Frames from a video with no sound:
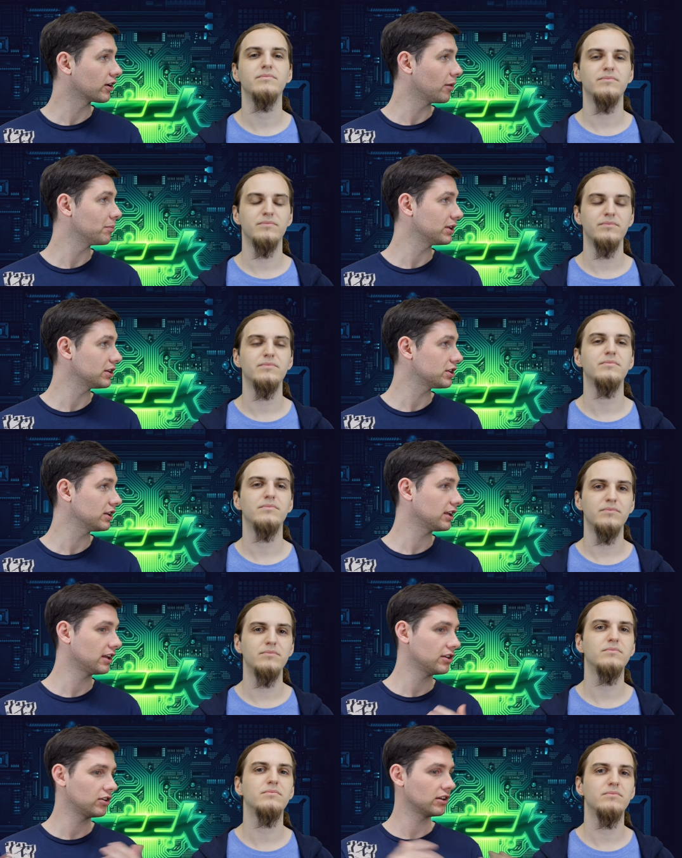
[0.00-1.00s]
Speaker 1: competition, and
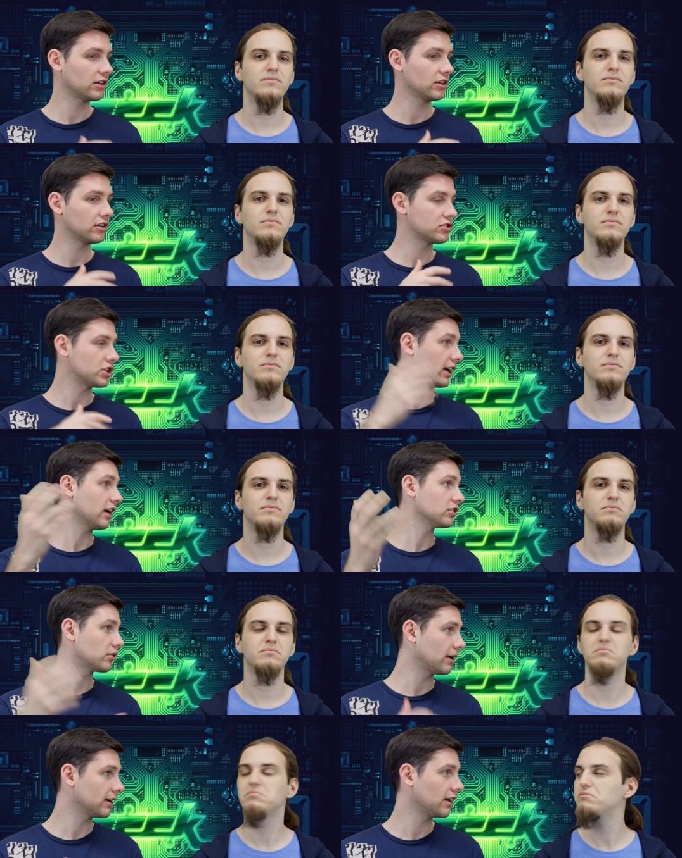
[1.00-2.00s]
then you can check out the
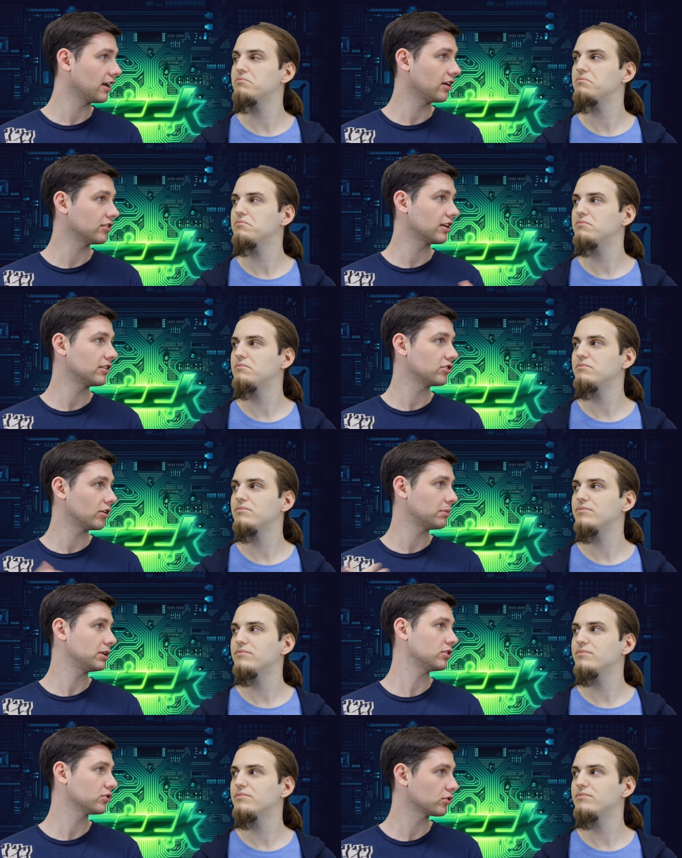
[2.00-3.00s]
rankings and
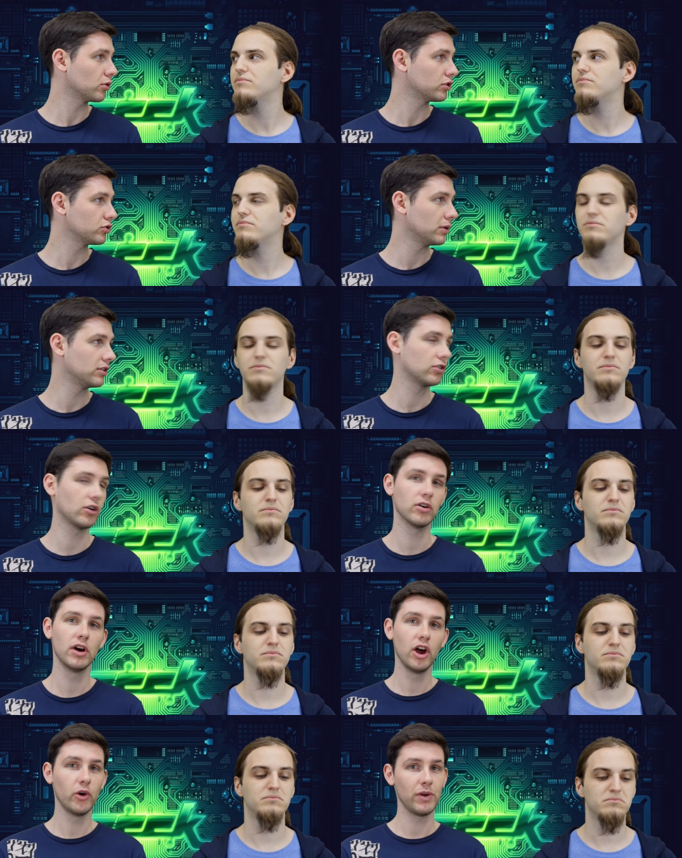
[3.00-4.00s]
submit your score to it. So
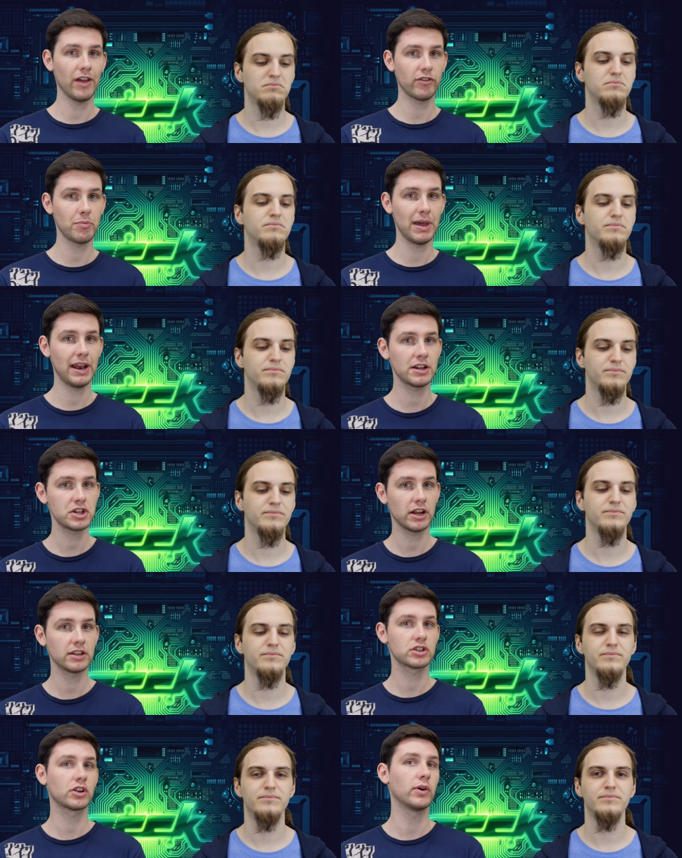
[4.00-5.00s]
we have a beta
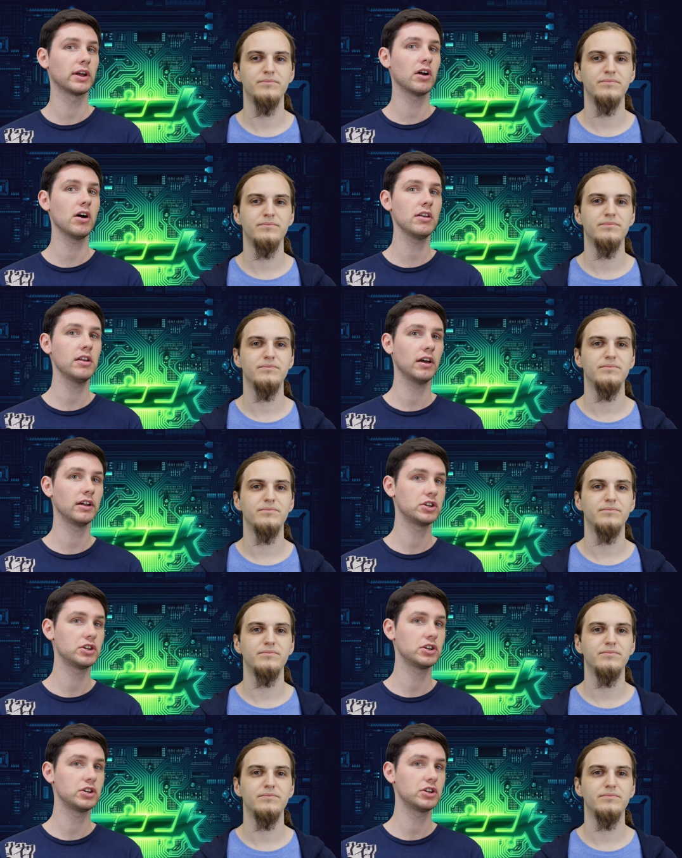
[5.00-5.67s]
challenge going on.